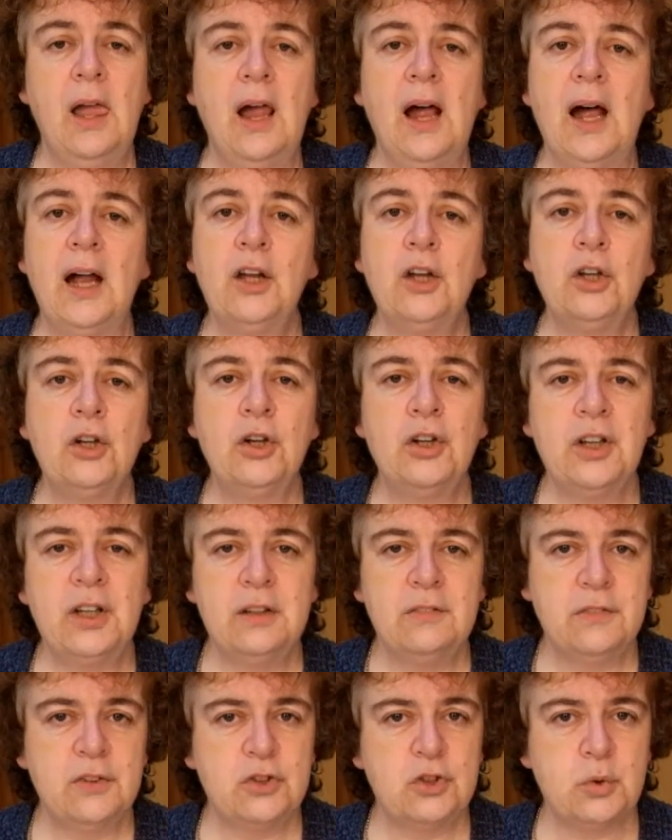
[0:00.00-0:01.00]
and cook
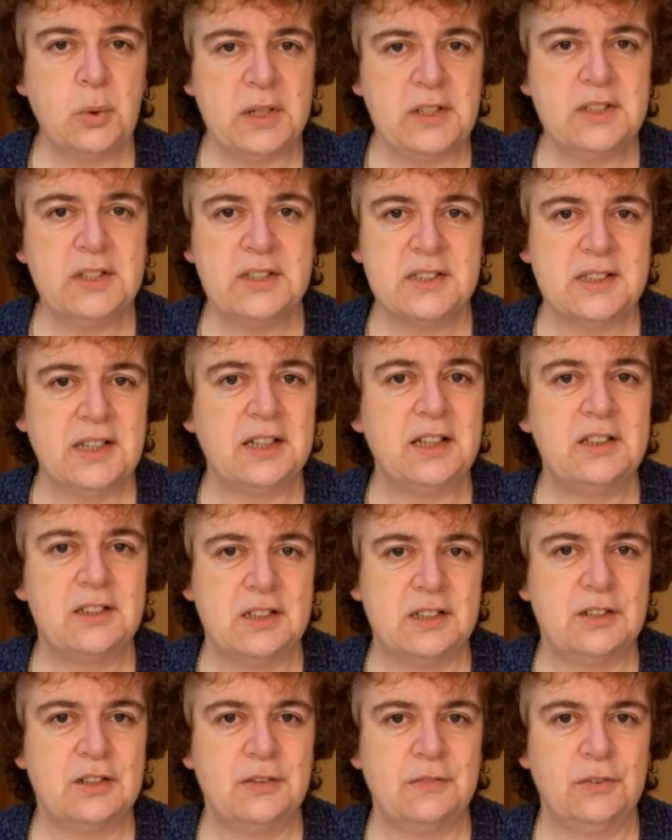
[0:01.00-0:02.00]
it for 20
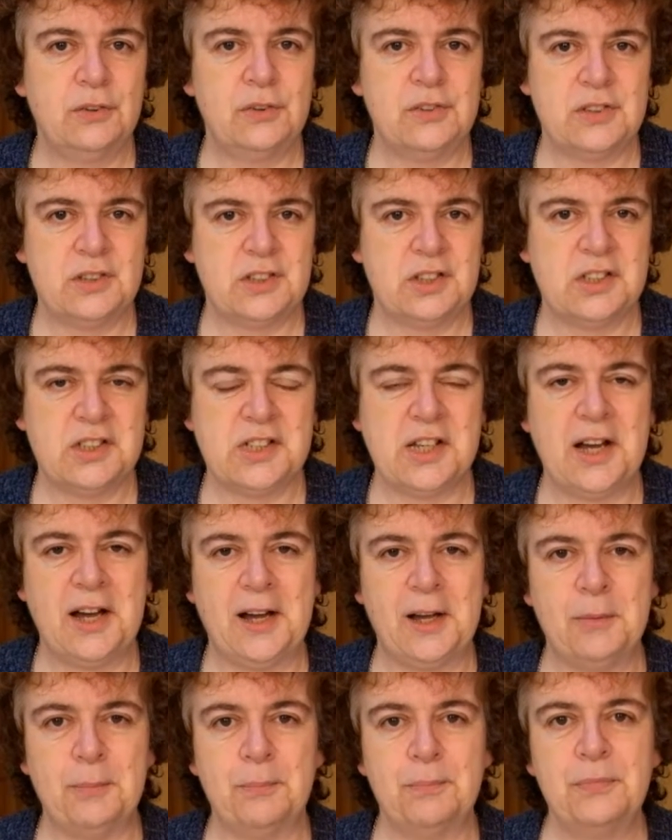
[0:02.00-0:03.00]
second intervals at a
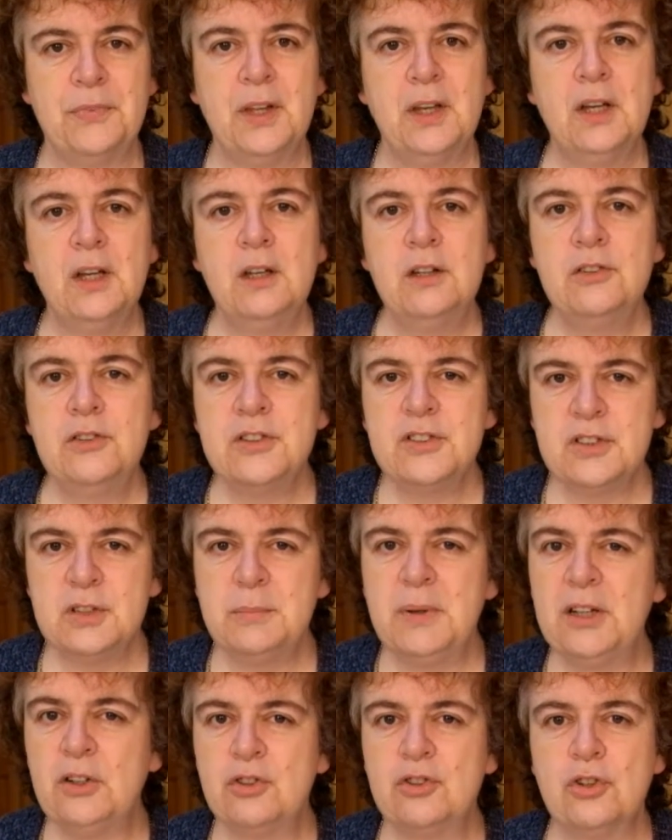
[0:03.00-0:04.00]
time, just
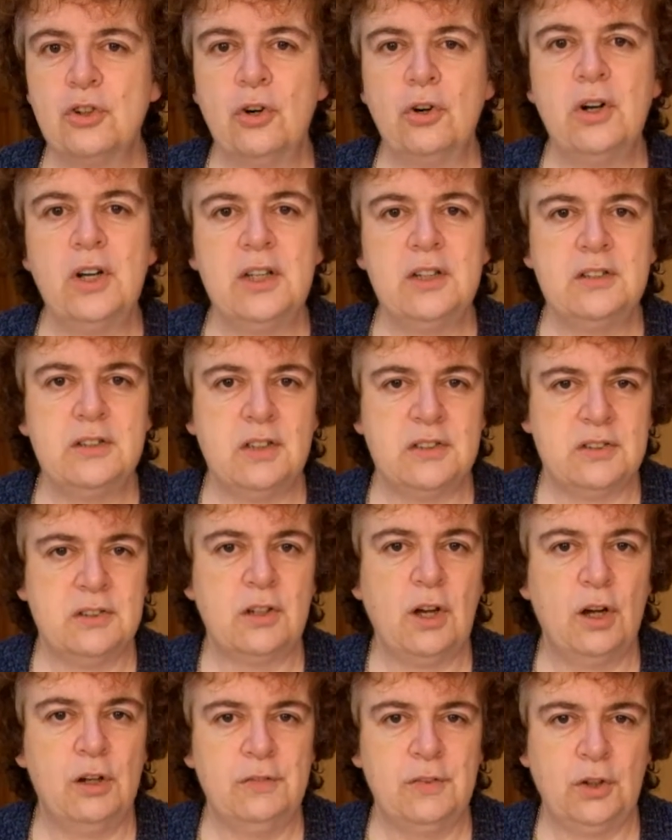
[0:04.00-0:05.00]
to make sure it
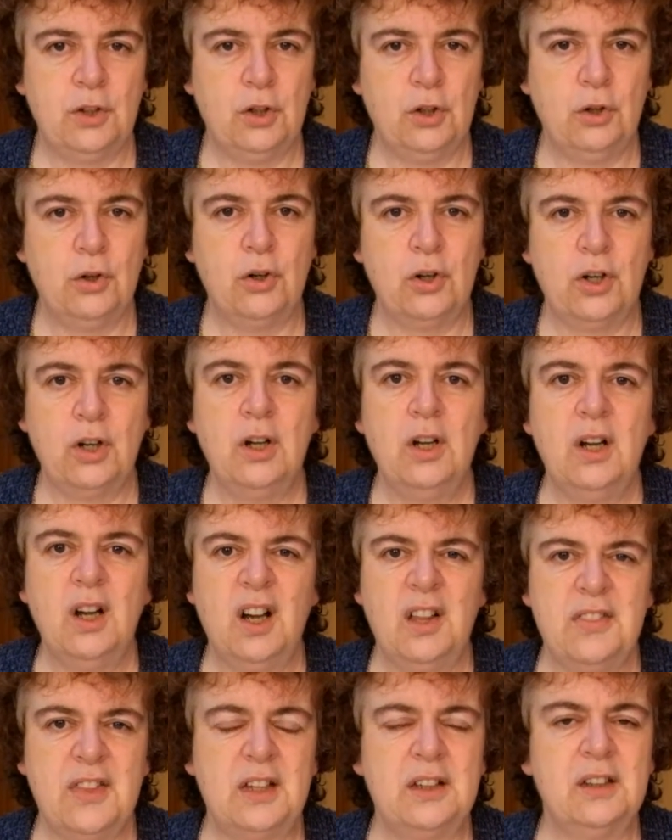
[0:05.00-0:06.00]
doesn't overcook
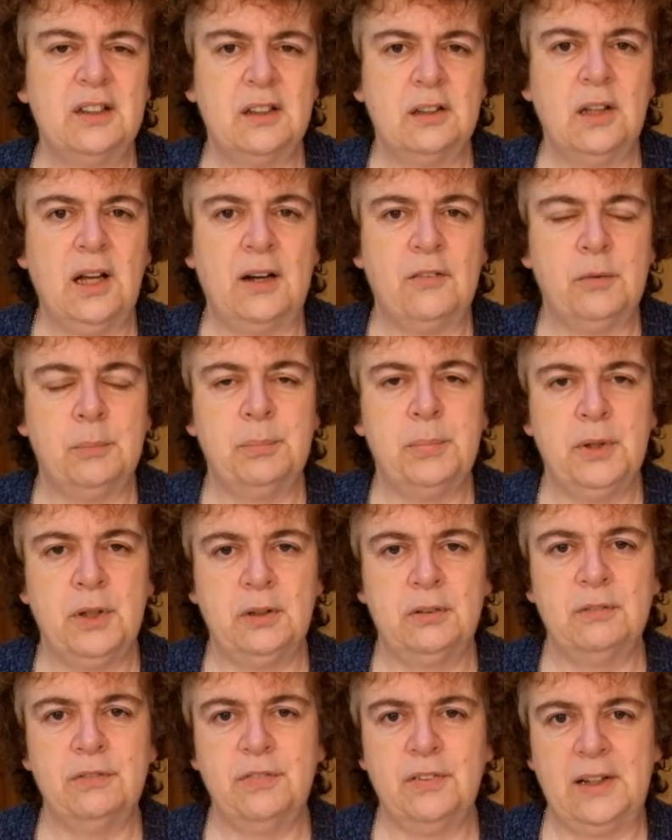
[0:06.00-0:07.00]
and then it'll have a
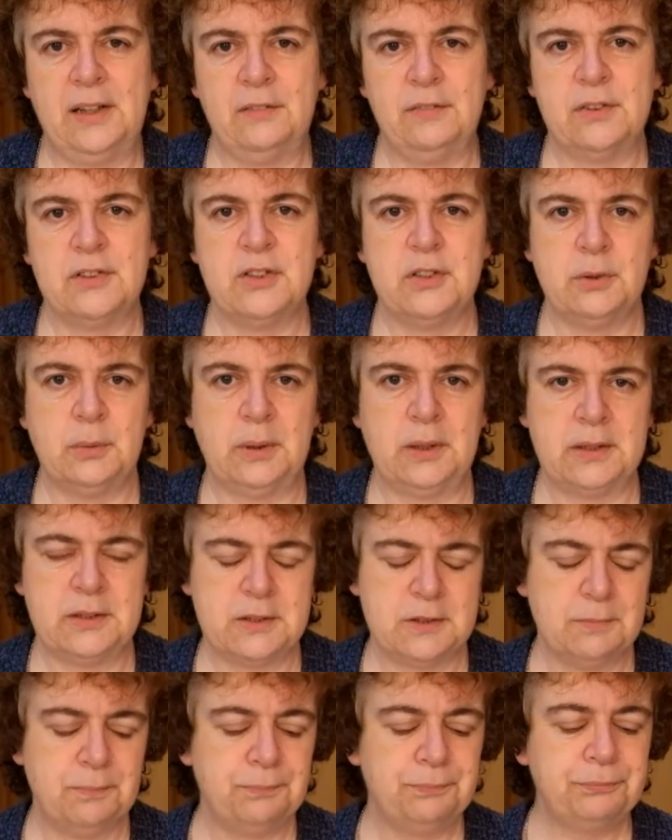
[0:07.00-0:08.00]
burnt flavour to
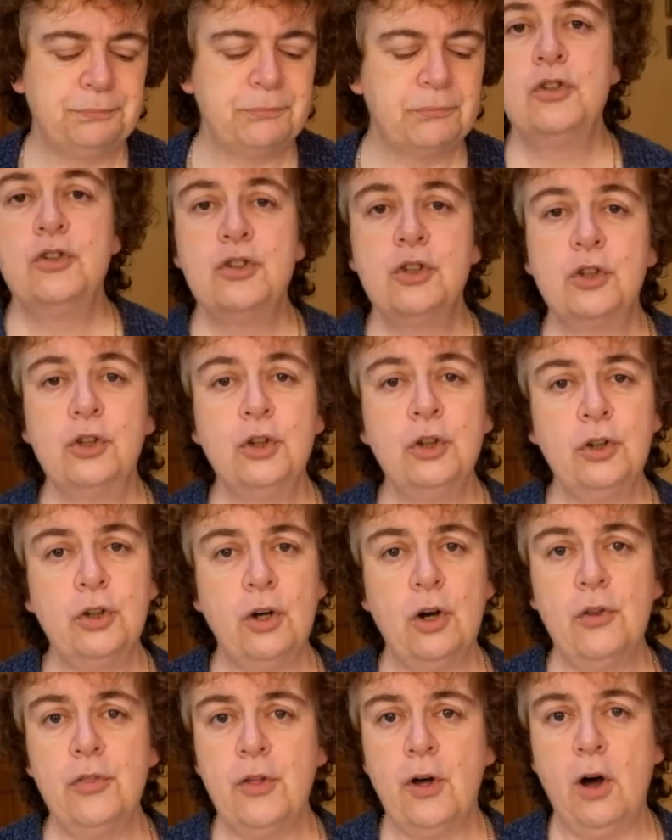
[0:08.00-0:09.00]
it. To
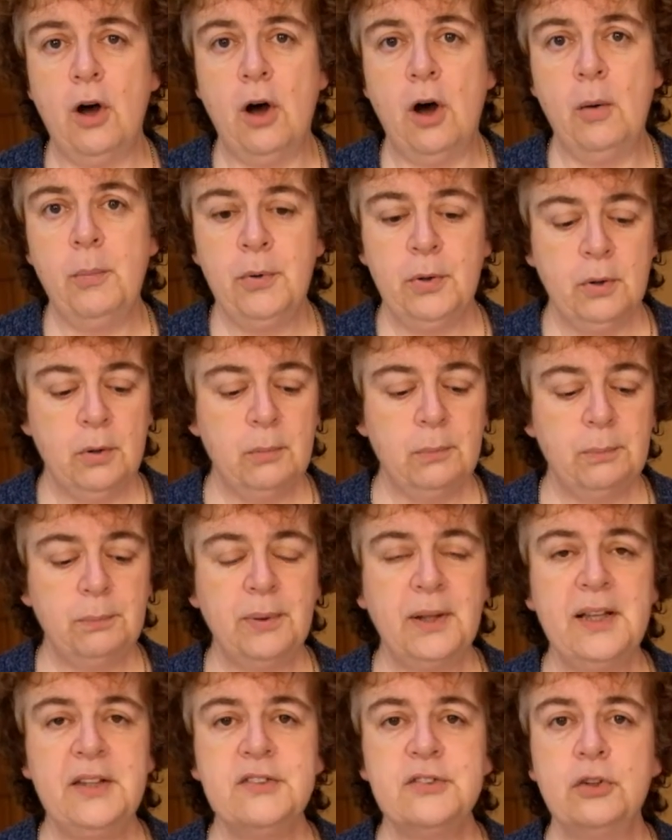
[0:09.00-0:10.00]
cook on the hob,
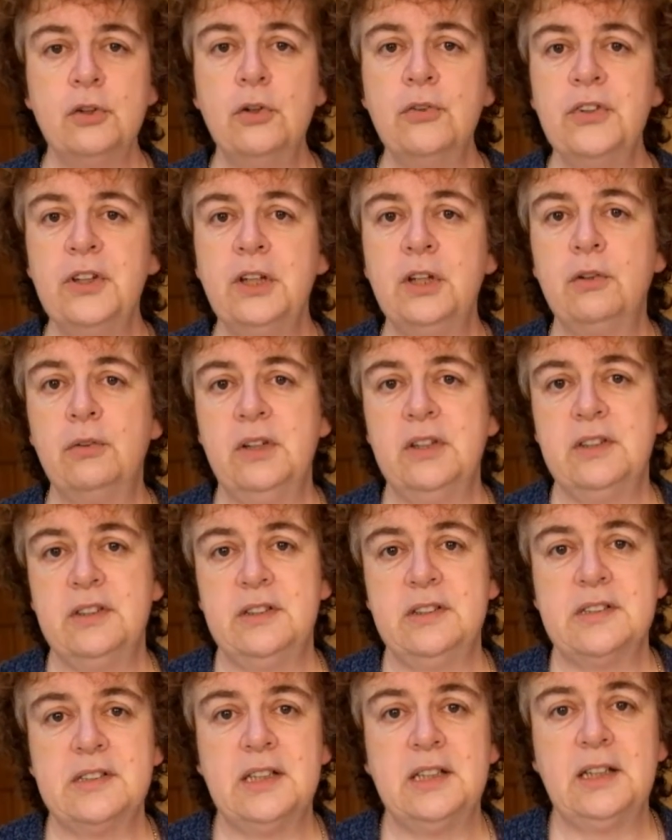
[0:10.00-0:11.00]
place all the
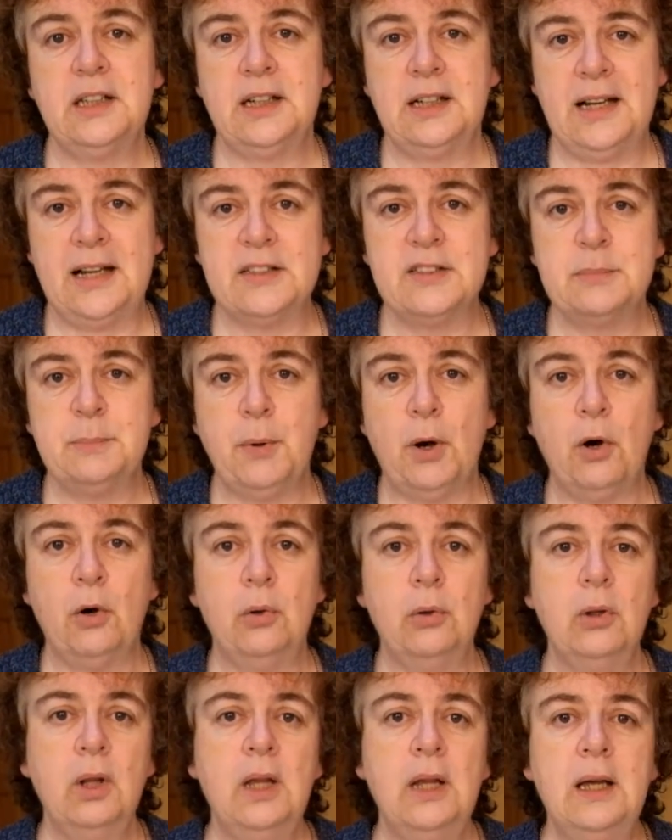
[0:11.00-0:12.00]
ingredients in a glass
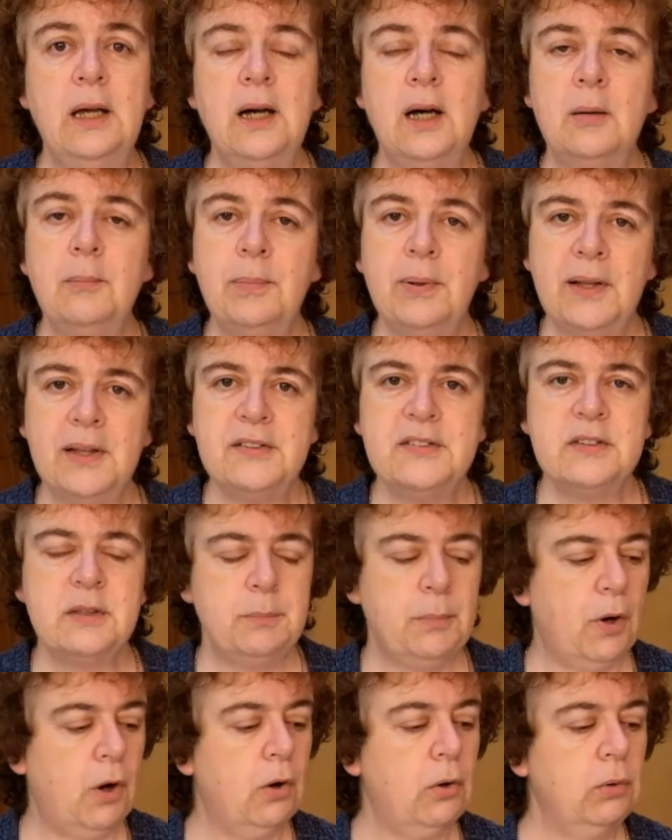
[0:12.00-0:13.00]
bowl and place
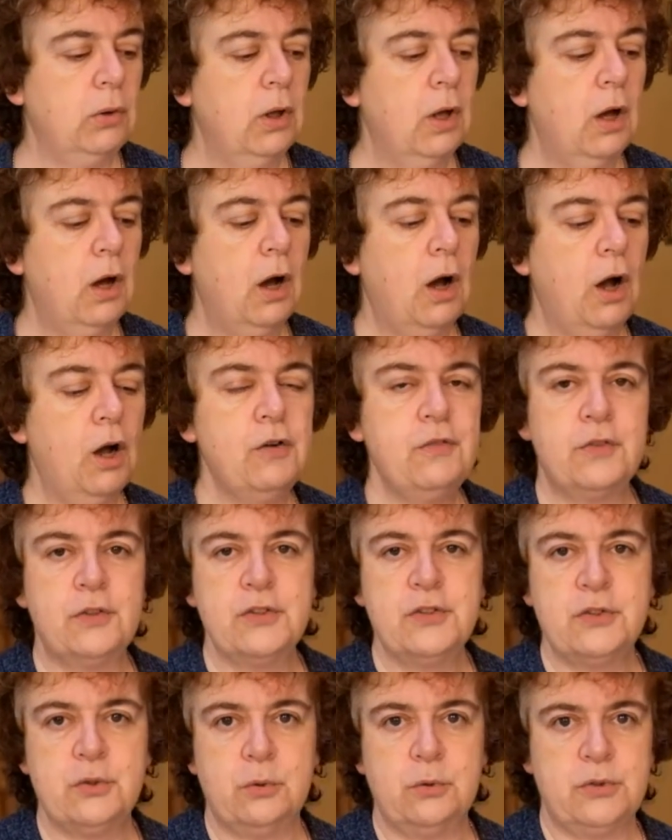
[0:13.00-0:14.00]
the bowl over
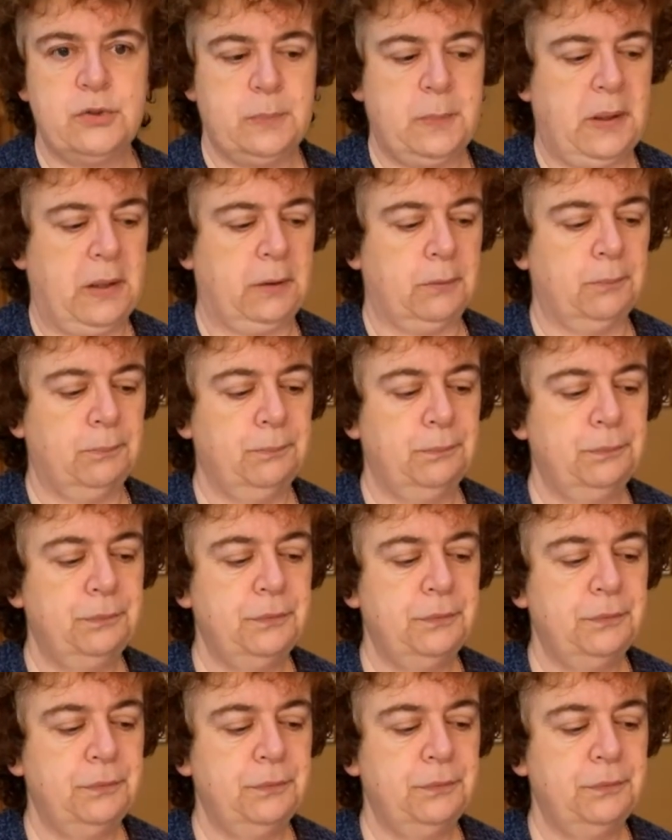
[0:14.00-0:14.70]
a saucepan.